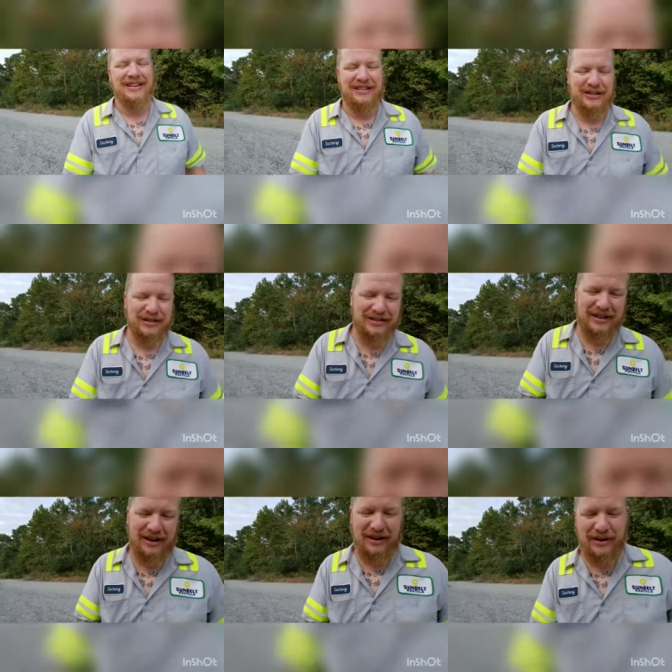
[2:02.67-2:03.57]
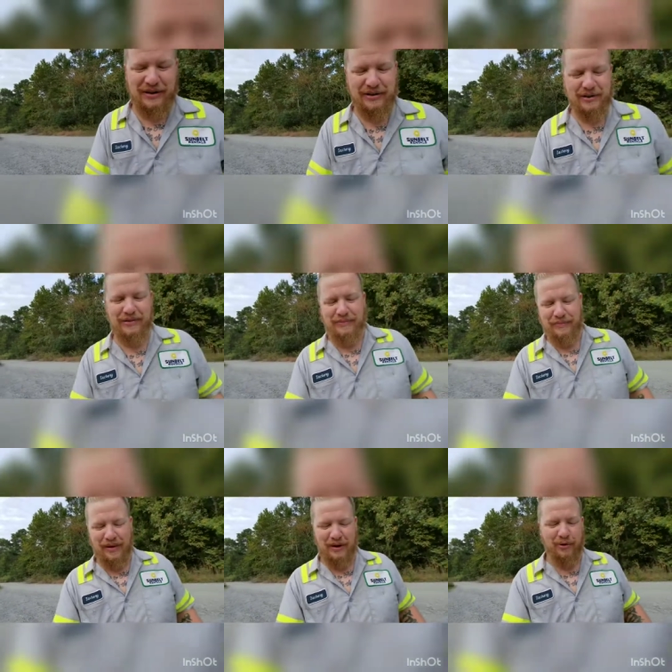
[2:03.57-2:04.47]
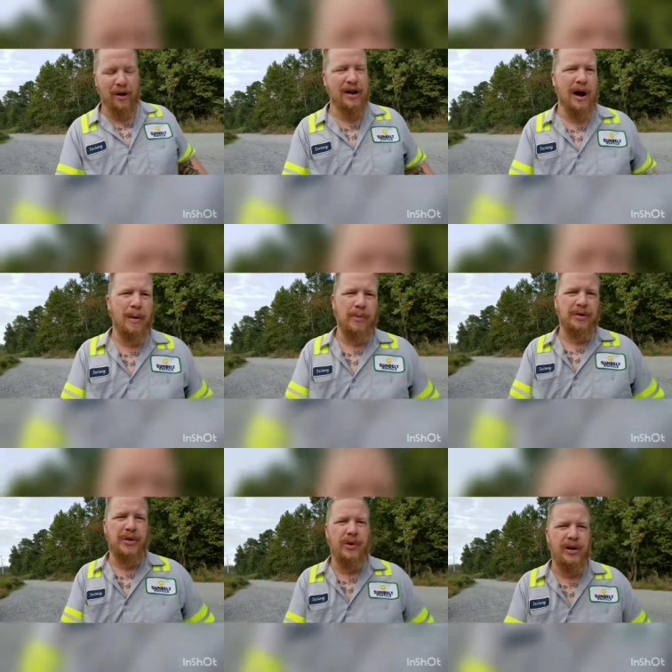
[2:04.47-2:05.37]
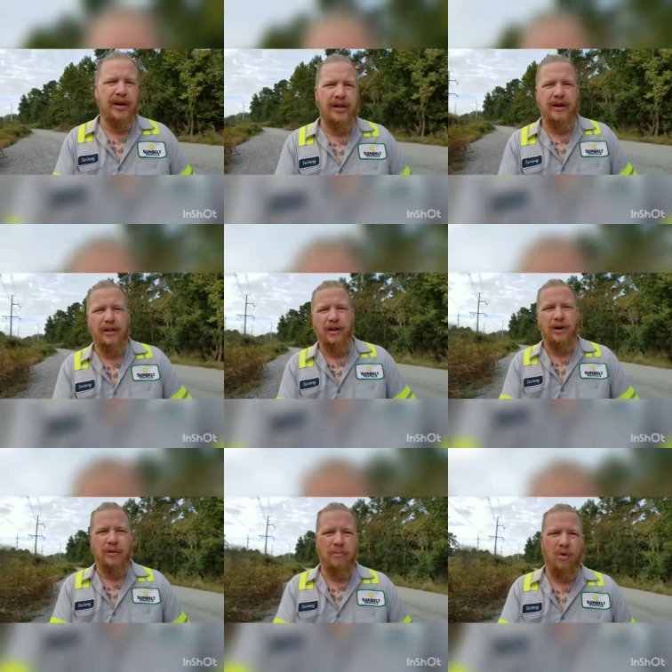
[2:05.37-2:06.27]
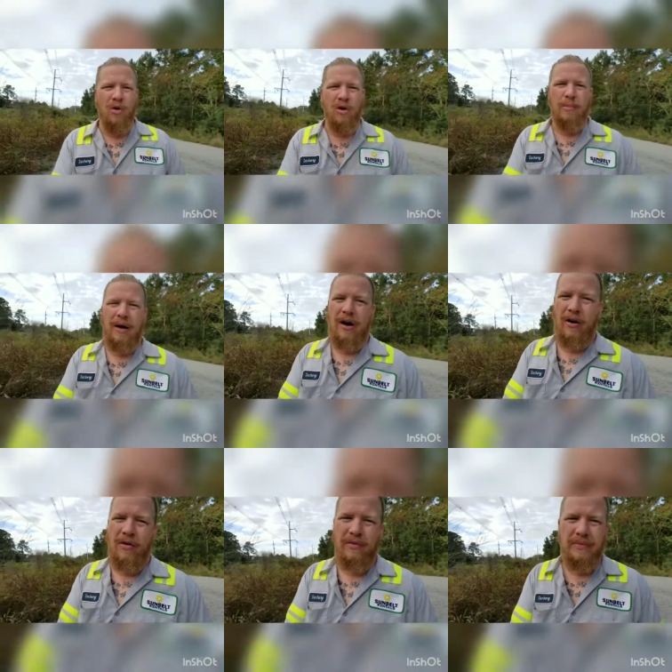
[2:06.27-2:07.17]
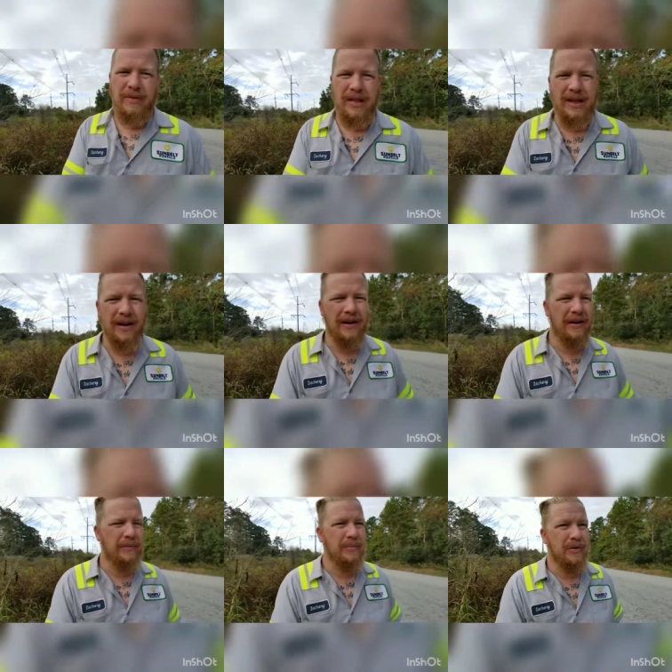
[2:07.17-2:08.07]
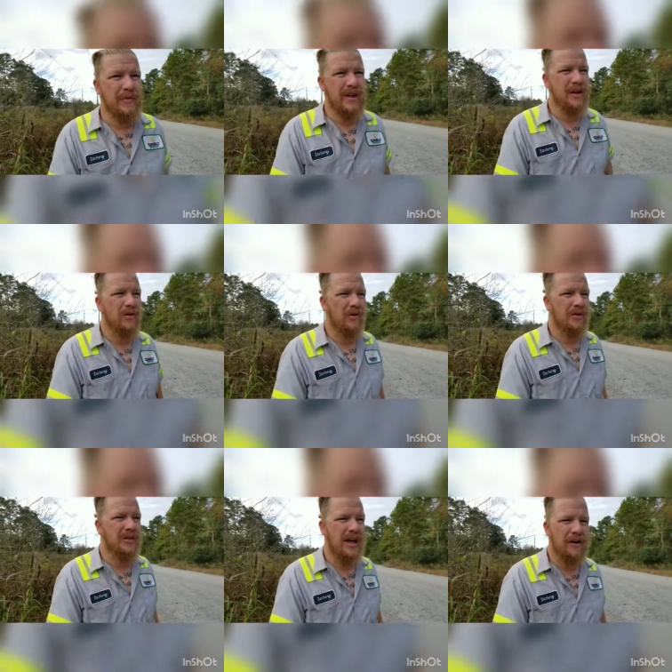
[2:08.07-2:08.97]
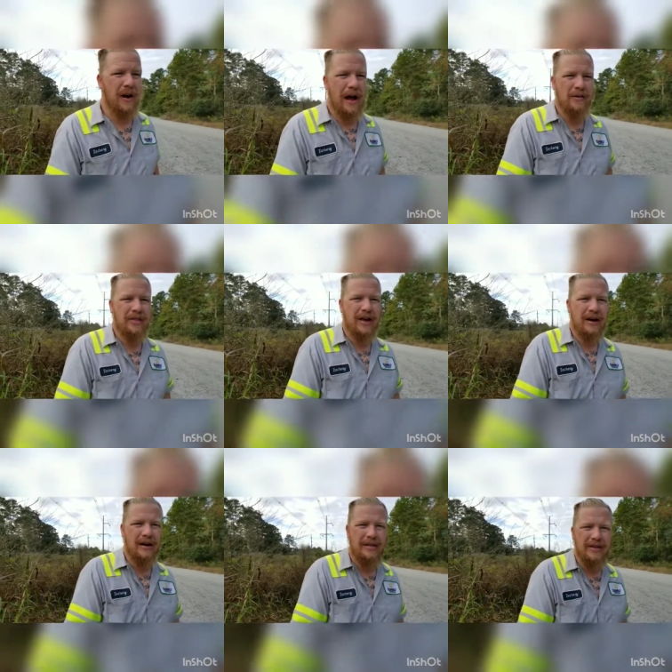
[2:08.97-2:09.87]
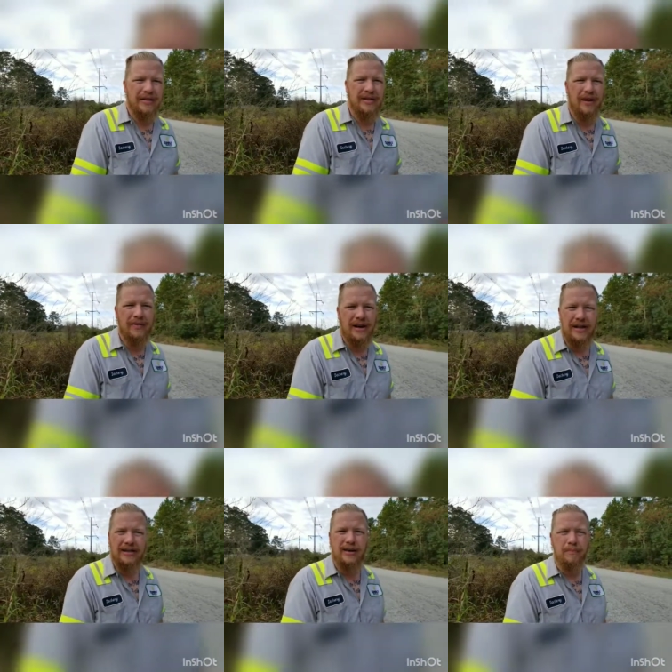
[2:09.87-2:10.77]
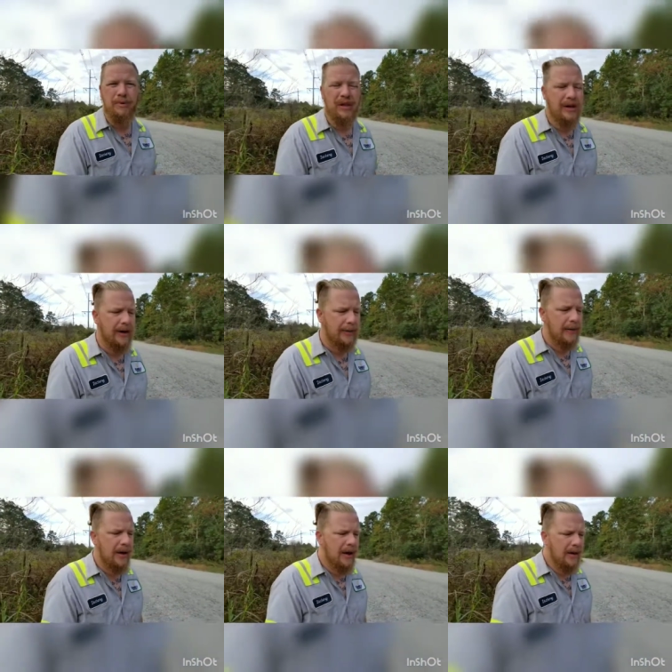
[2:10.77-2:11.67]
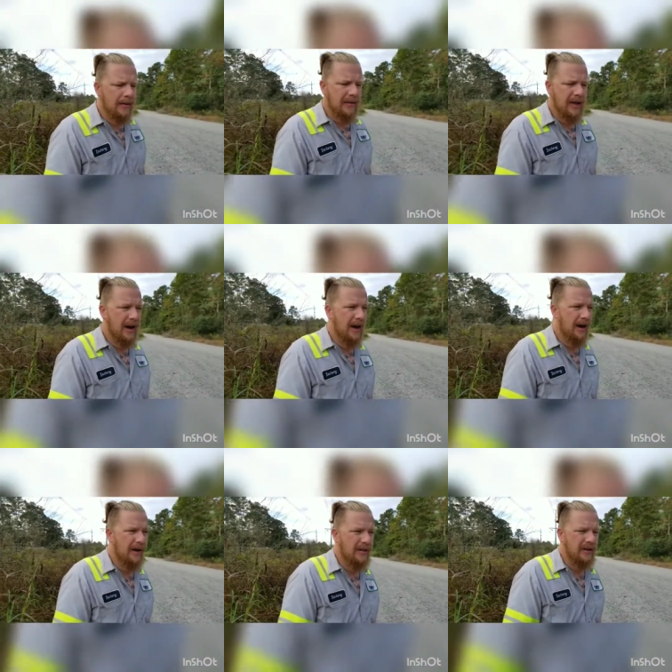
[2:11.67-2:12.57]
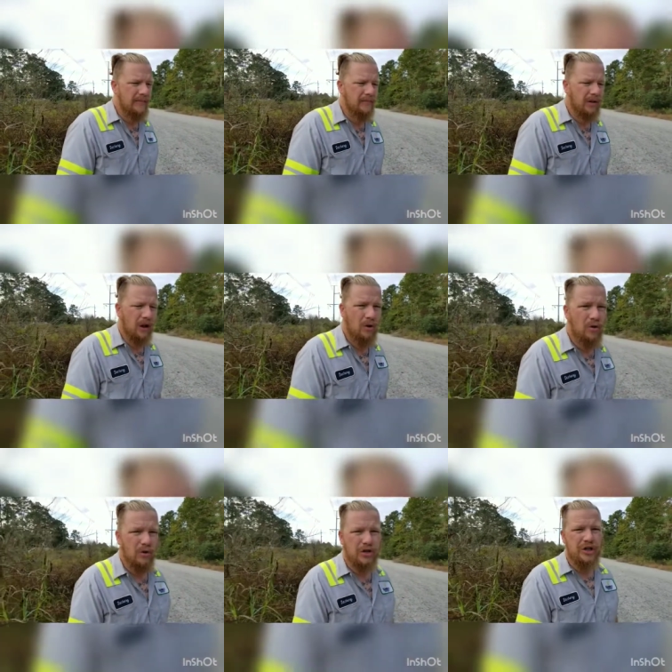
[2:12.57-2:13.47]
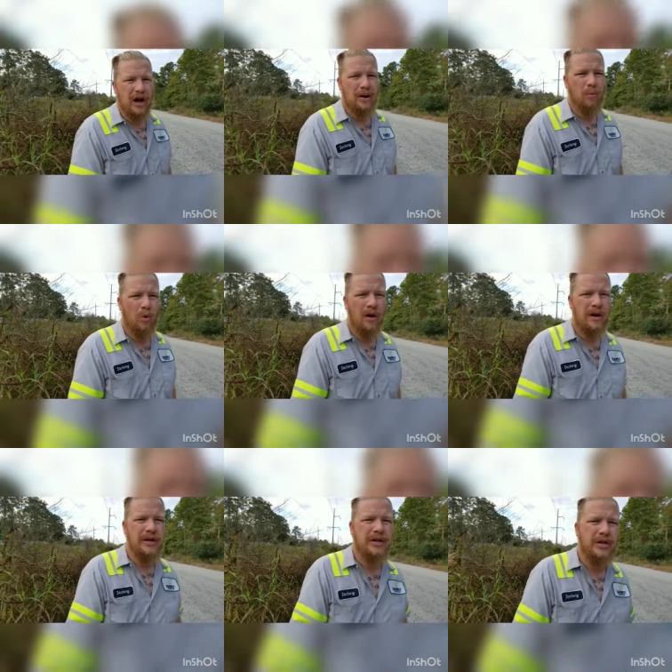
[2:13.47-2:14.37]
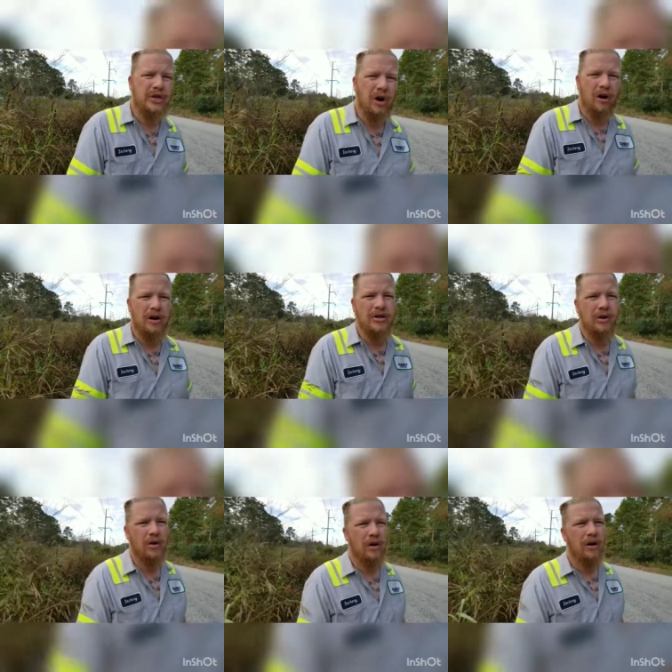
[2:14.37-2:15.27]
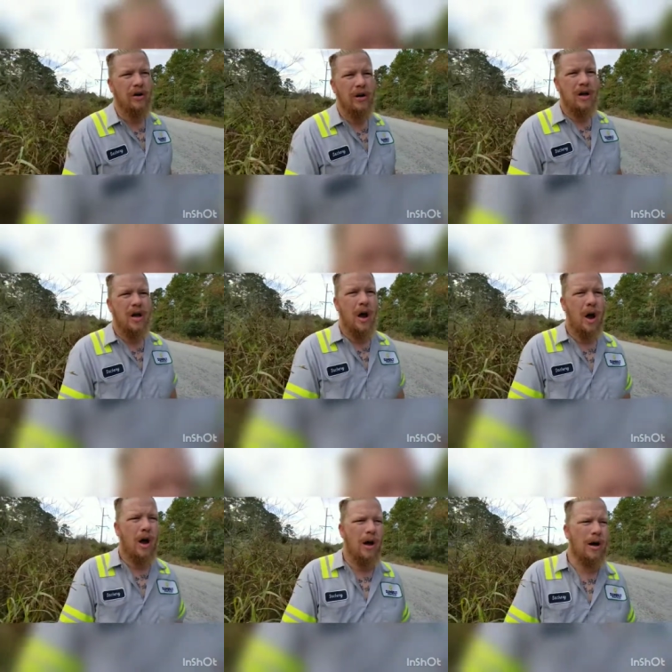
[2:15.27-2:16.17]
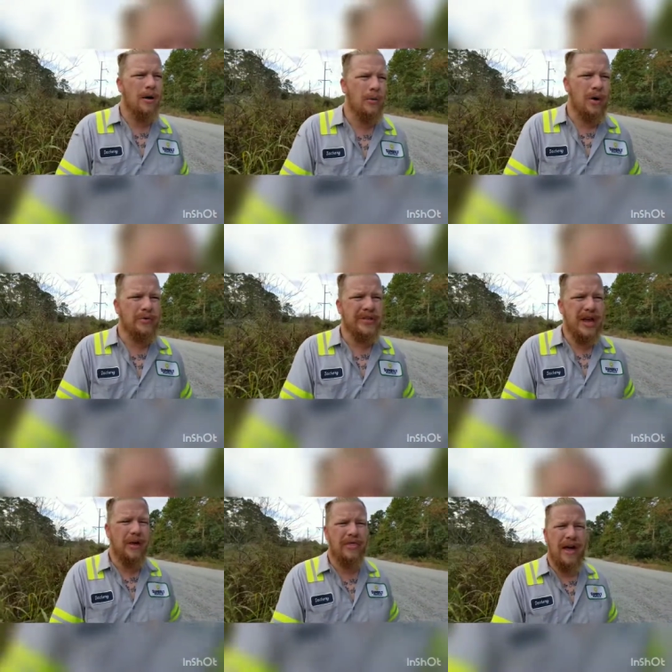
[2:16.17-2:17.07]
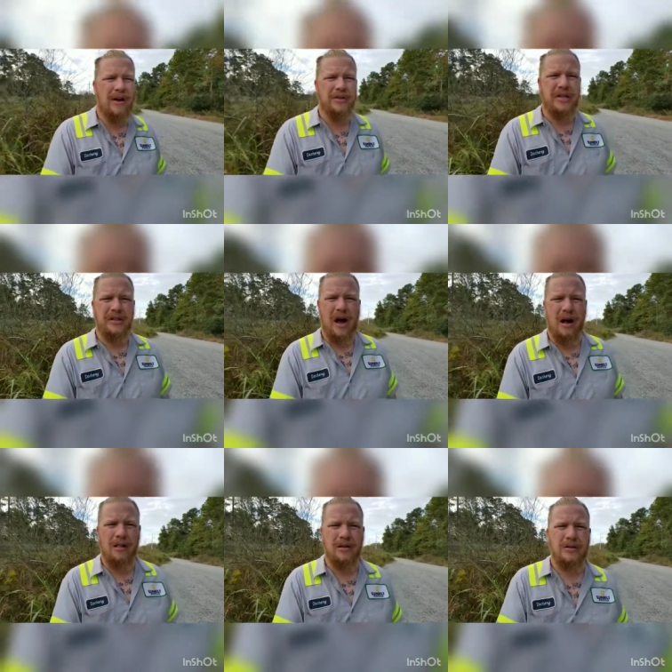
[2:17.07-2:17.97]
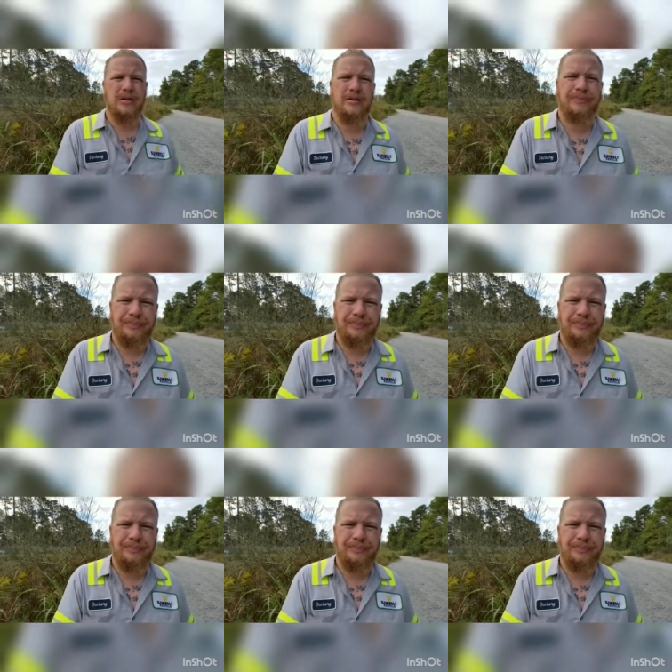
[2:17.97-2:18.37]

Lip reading: just a great opportunity to learn more about the vehicles that are out there and the stuff that needs completed. The local shop wanted to charge her $1,000